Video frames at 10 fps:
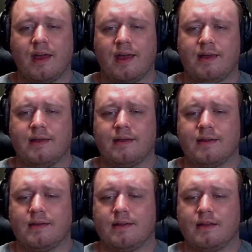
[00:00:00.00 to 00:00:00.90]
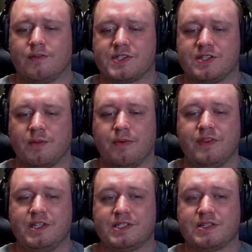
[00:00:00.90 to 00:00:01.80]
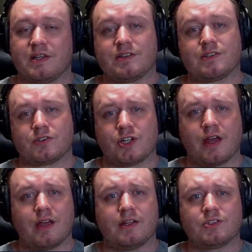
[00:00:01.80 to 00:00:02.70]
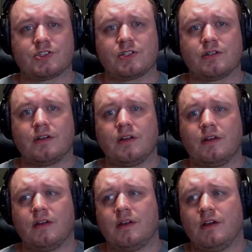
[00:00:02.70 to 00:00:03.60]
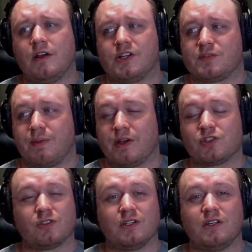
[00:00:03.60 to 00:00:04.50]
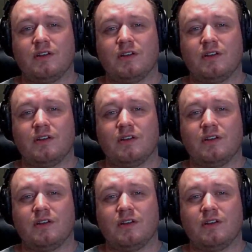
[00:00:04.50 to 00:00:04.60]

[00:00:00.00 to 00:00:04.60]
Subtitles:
And if some of these things are changed, especially